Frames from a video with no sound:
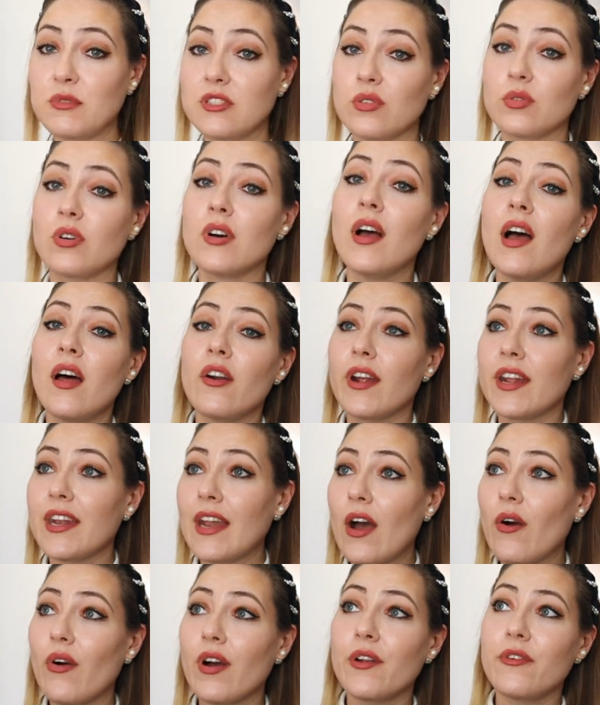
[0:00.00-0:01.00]
So right
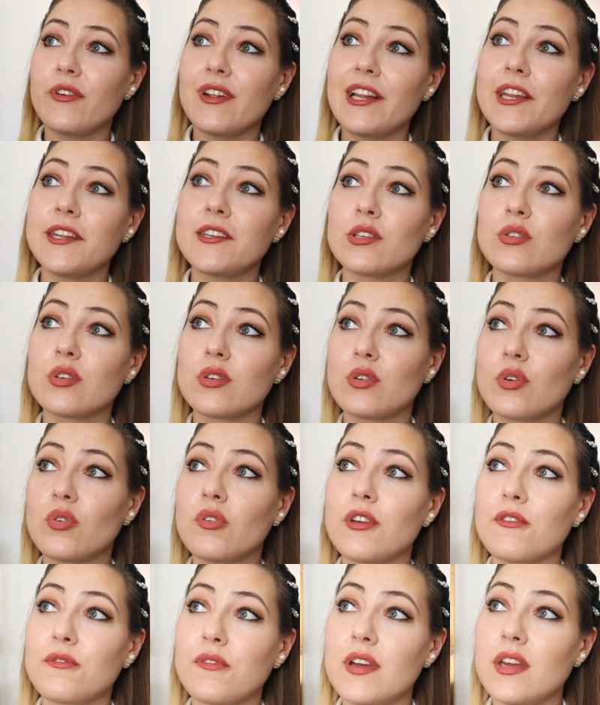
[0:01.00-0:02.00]
now I really don't know
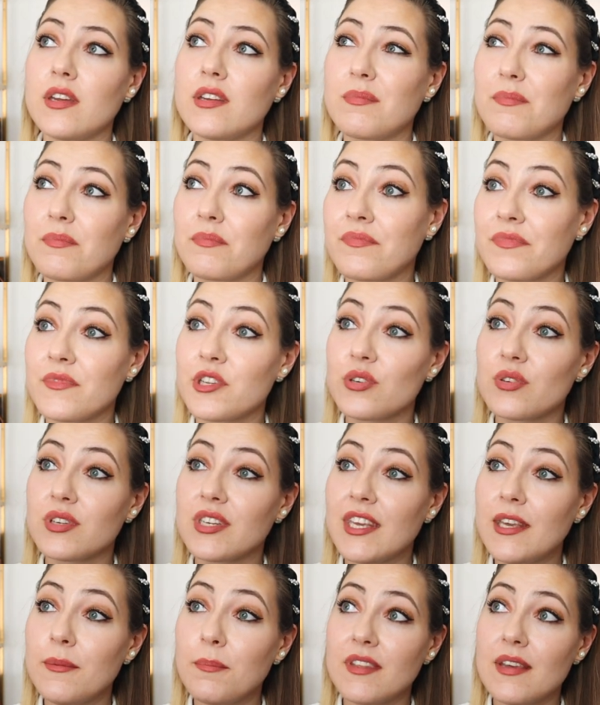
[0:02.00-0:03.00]
if I should
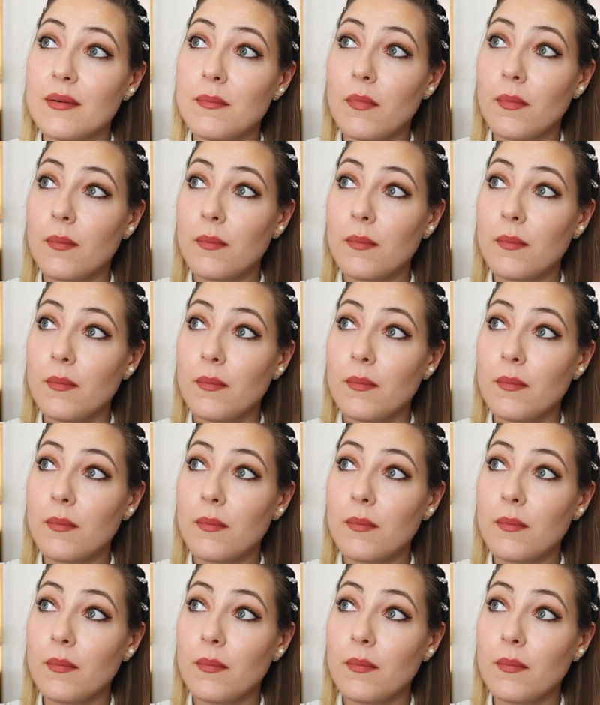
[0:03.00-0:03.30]
keep them,